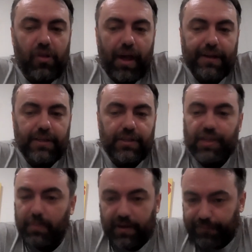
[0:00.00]
like
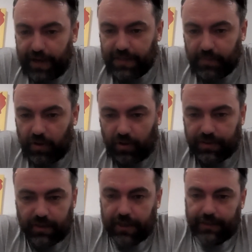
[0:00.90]
because I've been a face my whole
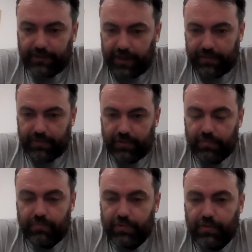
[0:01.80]
entire like
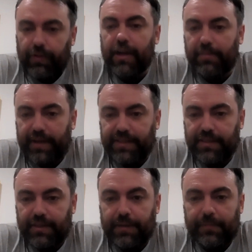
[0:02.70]
career
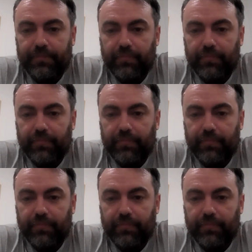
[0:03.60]
basically.